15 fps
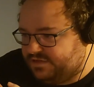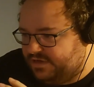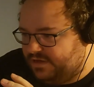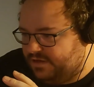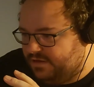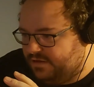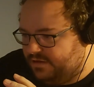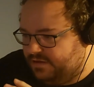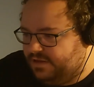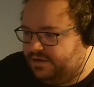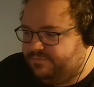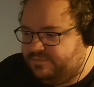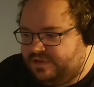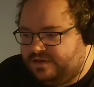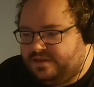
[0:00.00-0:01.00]
is that...
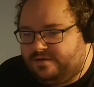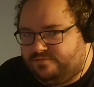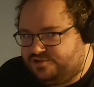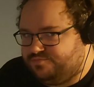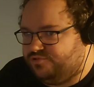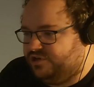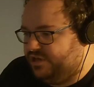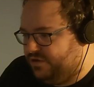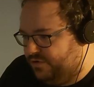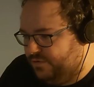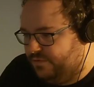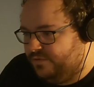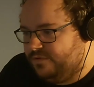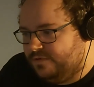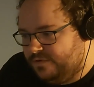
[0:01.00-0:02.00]
That was pretty
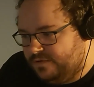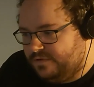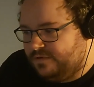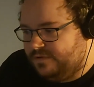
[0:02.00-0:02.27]
cool.